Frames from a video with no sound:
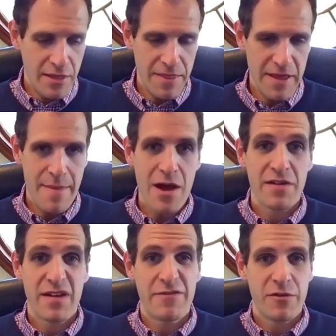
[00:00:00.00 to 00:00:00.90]
the amount
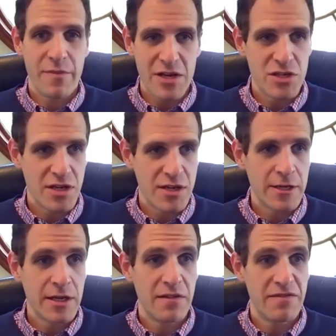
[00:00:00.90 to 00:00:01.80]
of
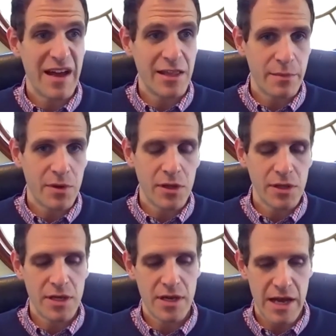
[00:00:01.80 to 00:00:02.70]
information available